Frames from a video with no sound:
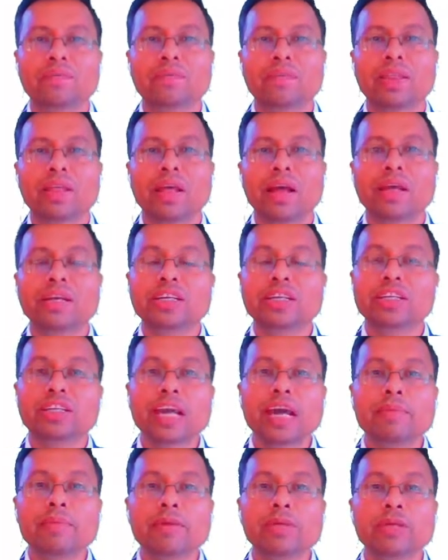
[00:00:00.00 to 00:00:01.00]
and it
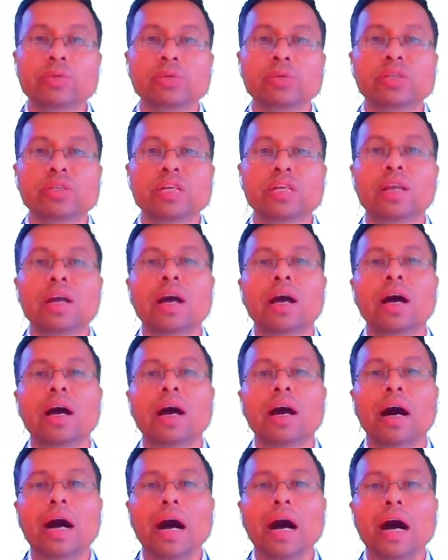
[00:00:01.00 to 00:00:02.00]
can be used in
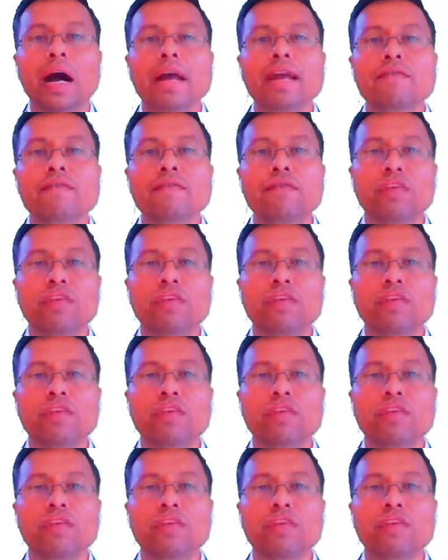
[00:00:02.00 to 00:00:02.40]
high